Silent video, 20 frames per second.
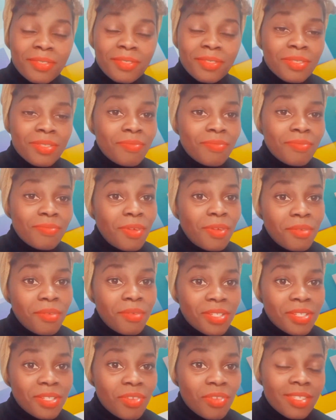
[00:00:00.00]
It's very
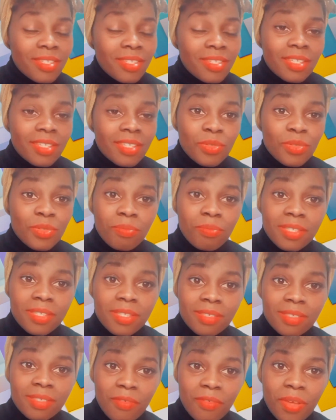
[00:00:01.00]
interesting to be
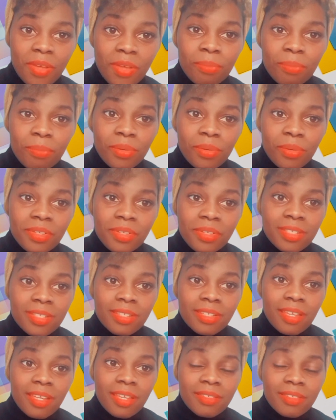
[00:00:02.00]
self-employed.
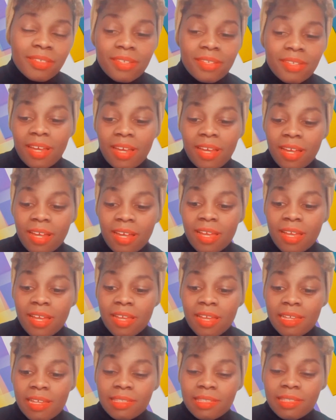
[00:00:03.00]
And yeah,
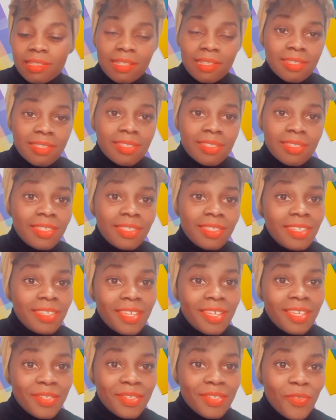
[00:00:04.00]
that's
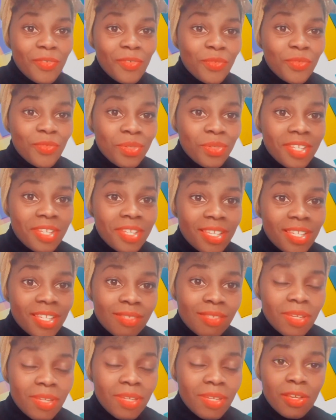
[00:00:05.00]
the end of
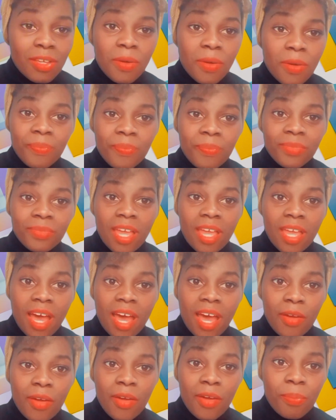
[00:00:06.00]
today's video.
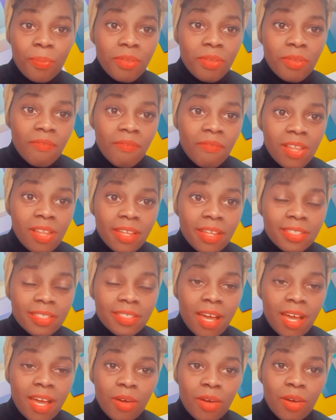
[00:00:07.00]
I hope you've learned
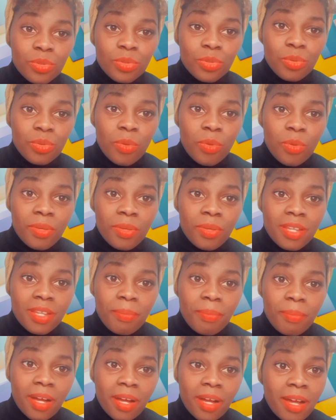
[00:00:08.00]
how to open
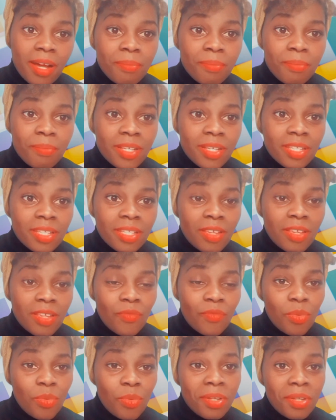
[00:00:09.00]
up a company
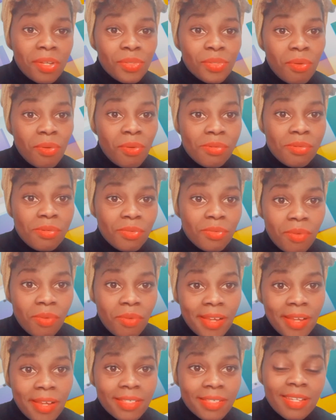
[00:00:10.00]
if you want to own
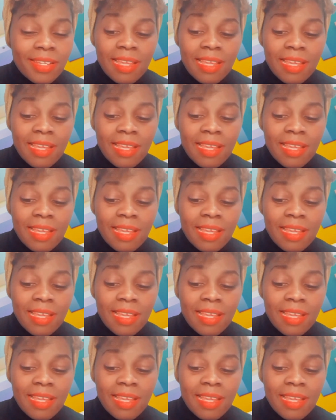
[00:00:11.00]
one.